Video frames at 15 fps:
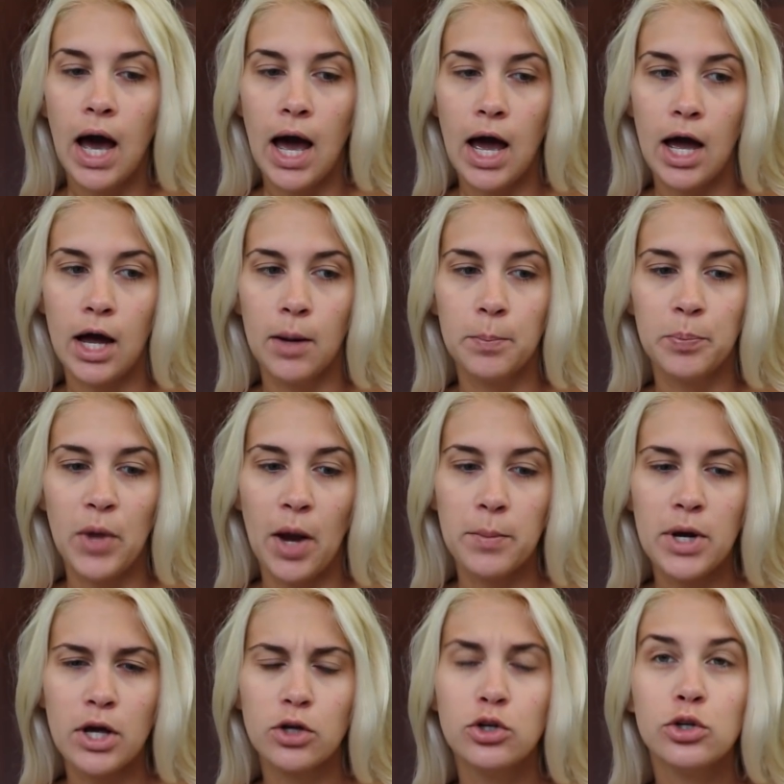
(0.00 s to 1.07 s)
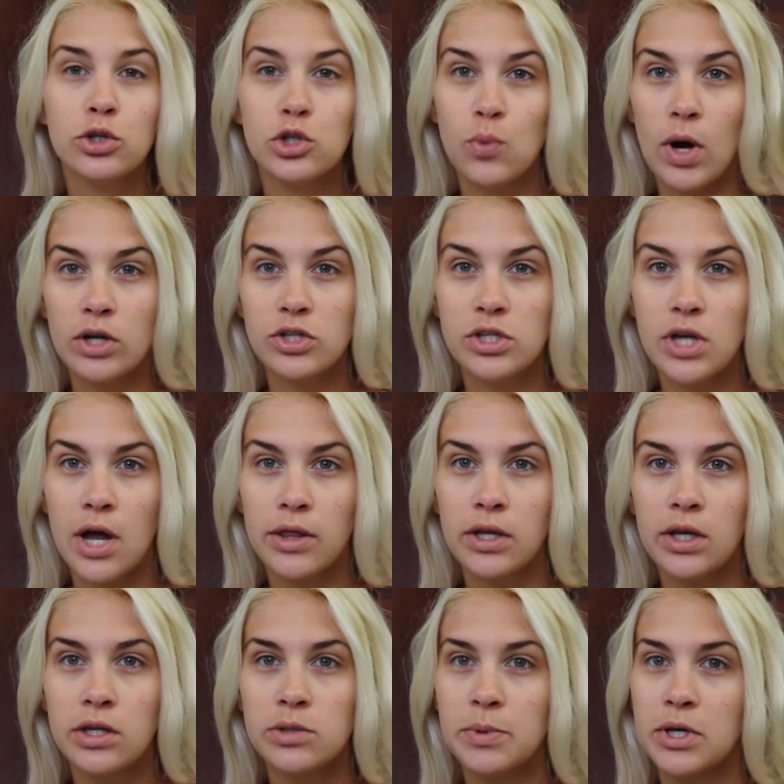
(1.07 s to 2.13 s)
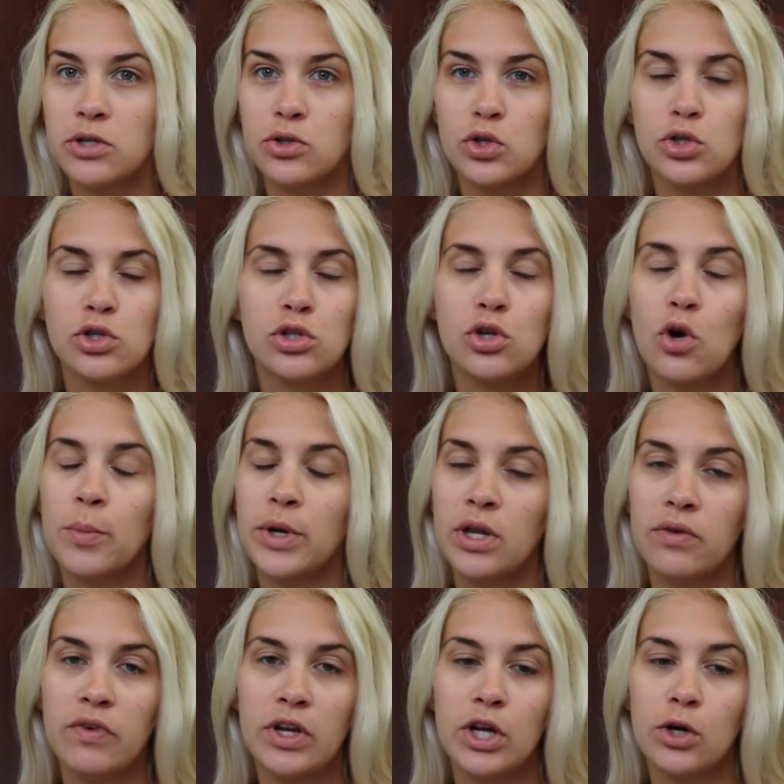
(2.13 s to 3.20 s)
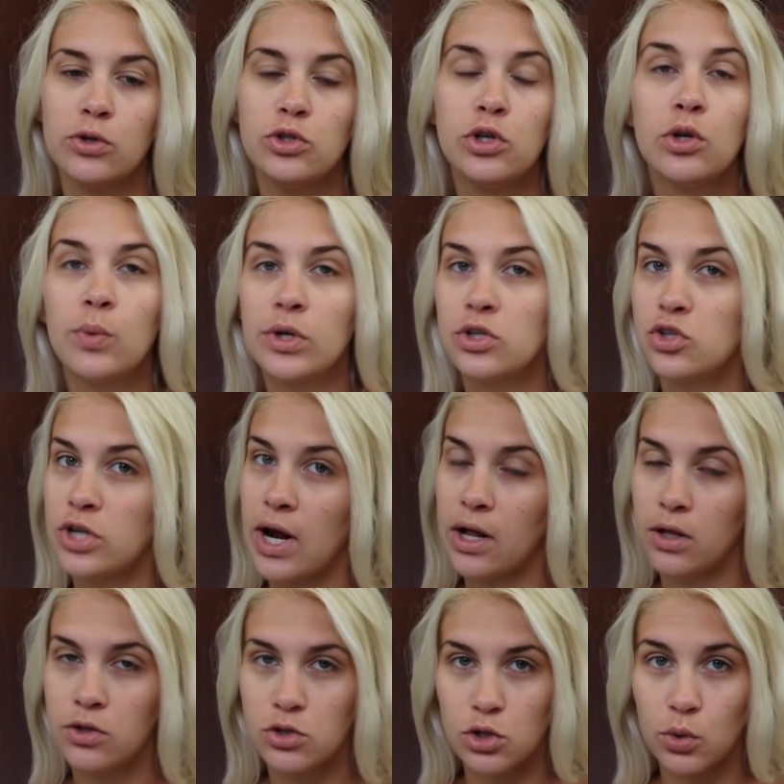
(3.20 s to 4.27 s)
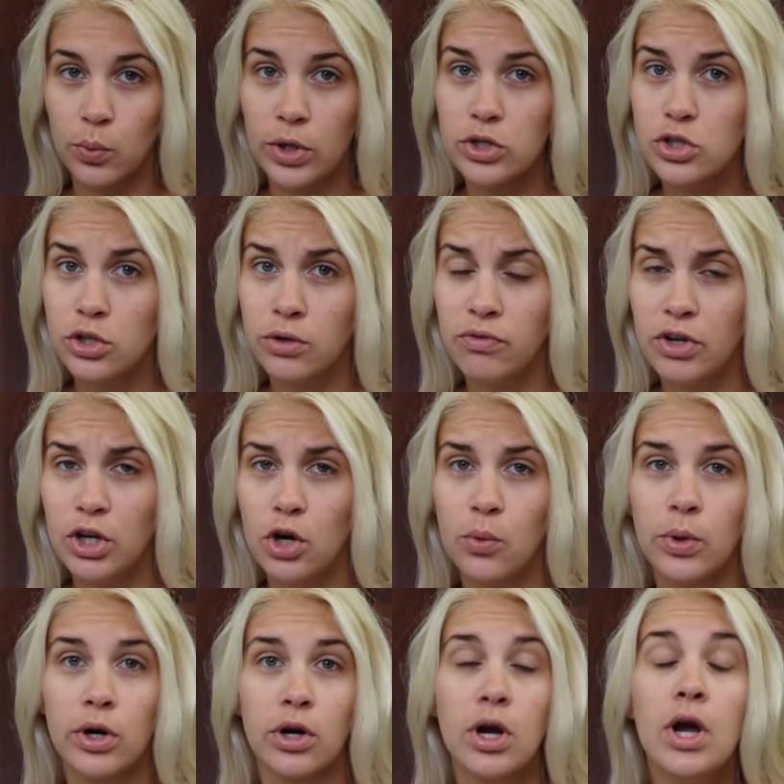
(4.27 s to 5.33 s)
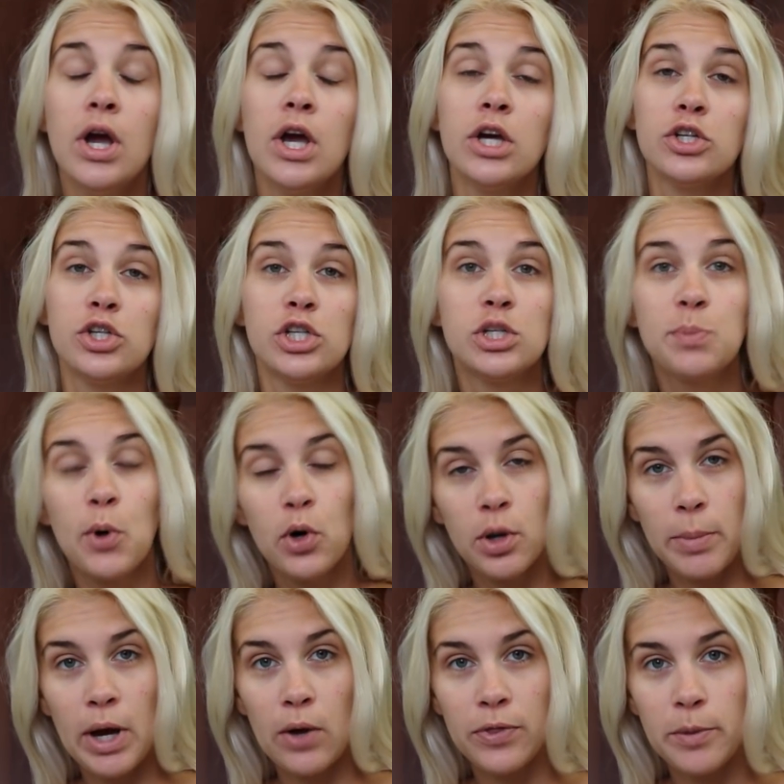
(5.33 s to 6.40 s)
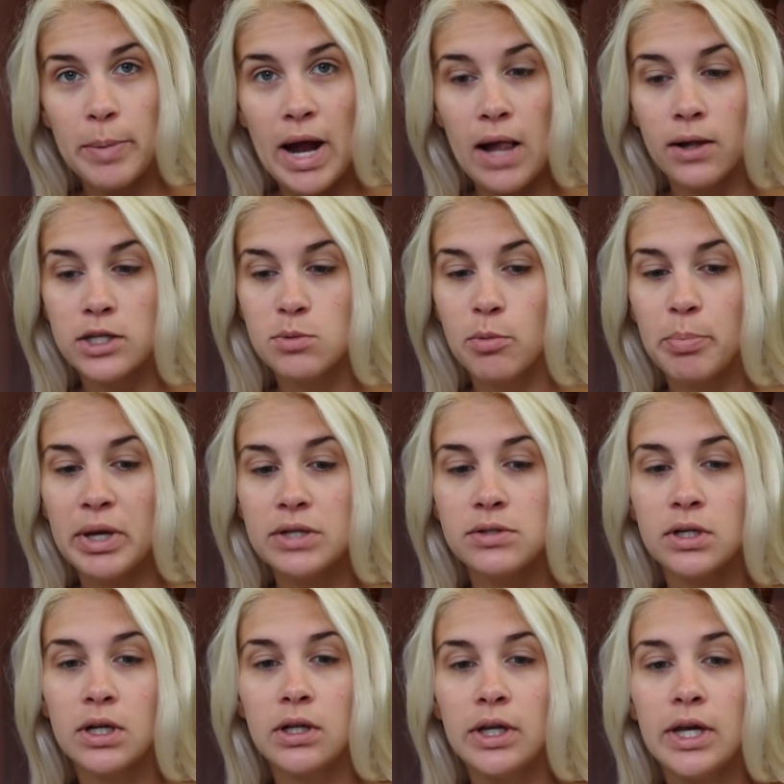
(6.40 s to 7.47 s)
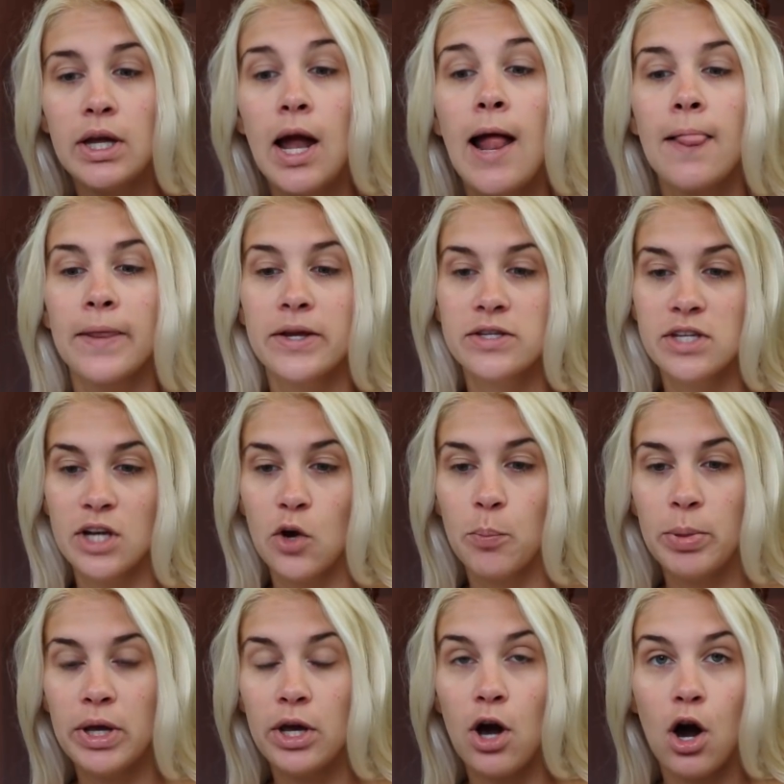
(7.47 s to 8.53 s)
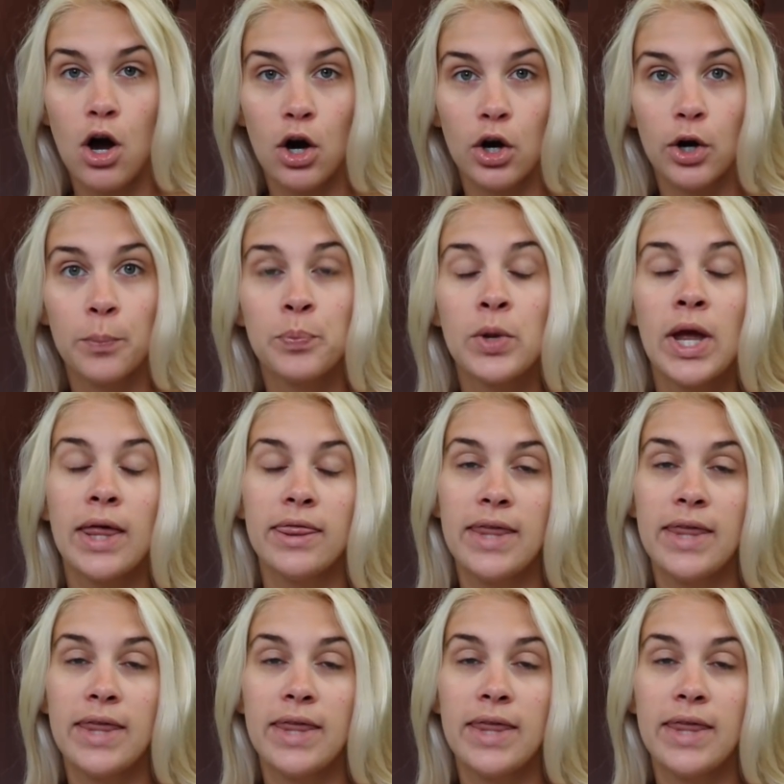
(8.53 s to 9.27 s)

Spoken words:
I'm not going to do swatches on these because there's so many videos. You can watch Jaclyn's original video where she spoke about the palettes, but basically they sent out PR.